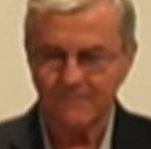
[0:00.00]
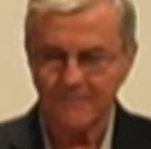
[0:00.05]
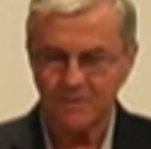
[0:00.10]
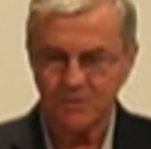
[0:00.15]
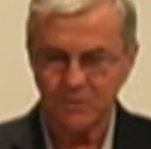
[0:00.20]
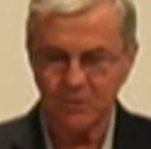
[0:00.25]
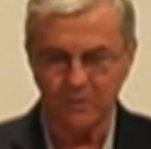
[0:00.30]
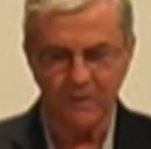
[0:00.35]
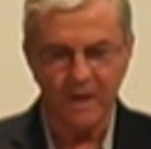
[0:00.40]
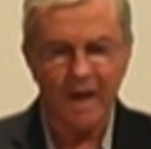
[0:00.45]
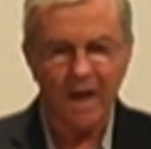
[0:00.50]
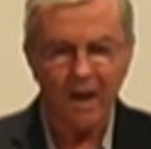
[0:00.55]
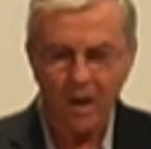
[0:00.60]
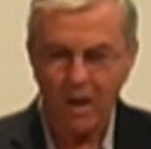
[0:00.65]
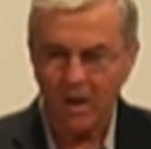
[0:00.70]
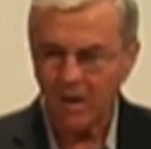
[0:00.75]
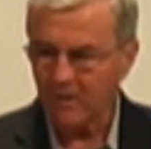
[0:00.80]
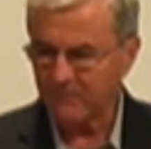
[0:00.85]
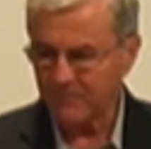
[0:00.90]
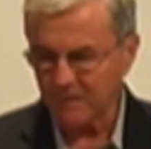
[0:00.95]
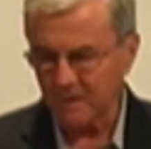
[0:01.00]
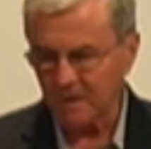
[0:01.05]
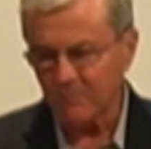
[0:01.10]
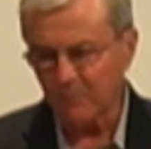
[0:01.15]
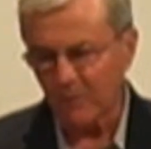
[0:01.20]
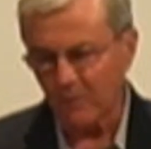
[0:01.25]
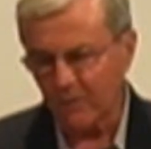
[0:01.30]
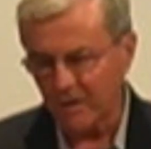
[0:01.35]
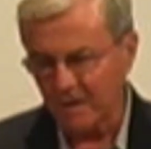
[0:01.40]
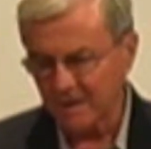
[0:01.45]
So not all the
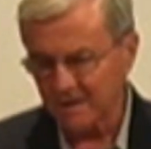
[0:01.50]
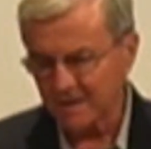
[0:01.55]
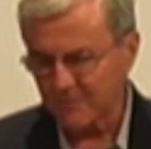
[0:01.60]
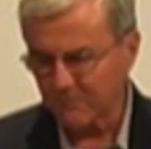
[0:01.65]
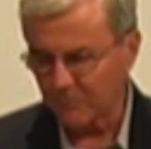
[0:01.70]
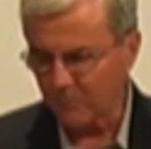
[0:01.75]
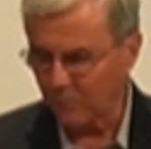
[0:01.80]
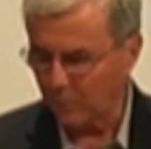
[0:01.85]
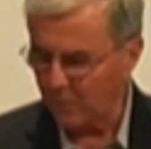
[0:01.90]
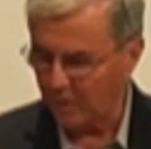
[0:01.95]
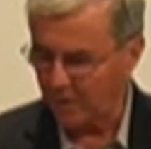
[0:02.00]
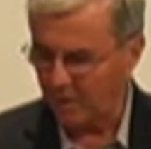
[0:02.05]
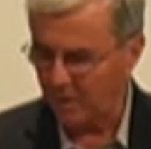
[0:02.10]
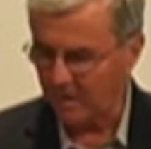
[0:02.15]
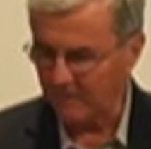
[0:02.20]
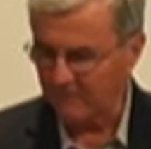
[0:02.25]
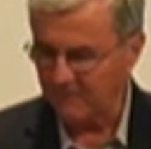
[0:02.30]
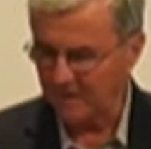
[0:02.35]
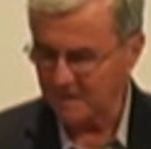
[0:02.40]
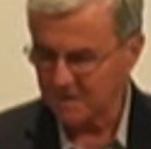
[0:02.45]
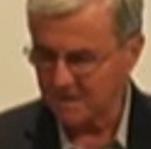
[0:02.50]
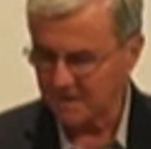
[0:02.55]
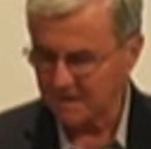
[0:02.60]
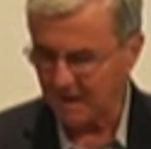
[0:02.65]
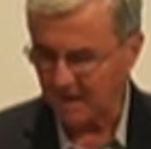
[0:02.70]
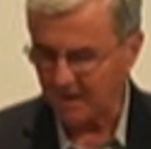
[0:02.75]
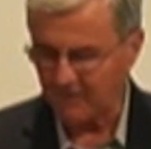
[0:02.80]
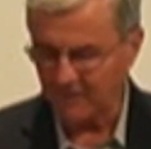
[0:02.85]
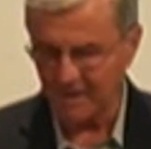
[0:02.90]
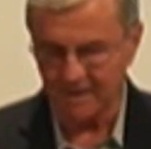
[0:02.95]
Fillmores were
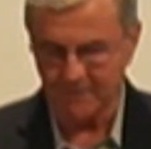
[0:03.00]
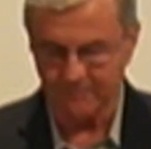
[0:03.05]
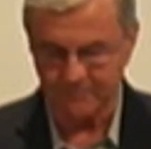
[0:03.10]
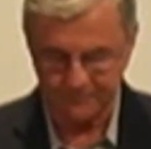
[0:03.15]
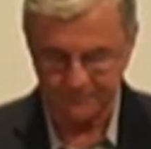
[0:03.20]
vegetarian.